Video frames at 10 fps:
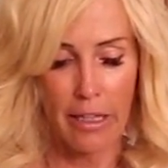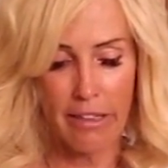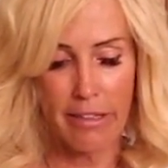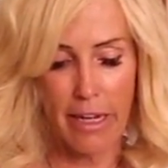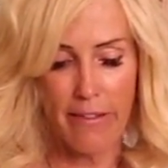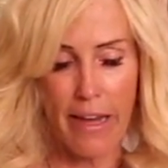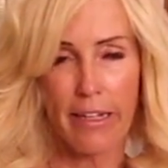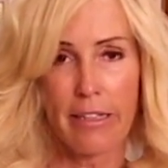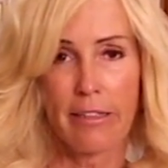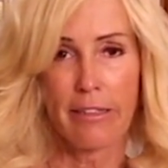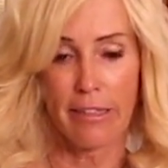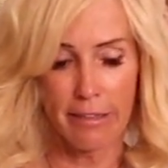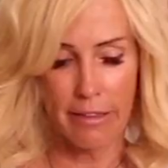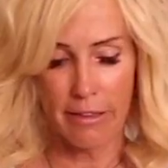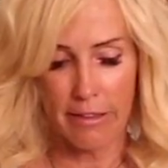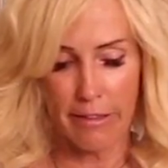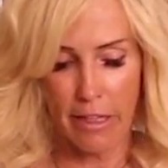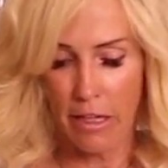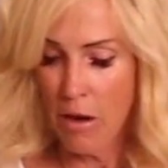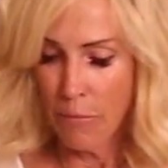I like to get that
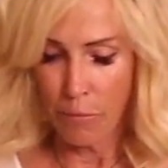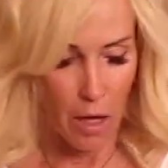consistency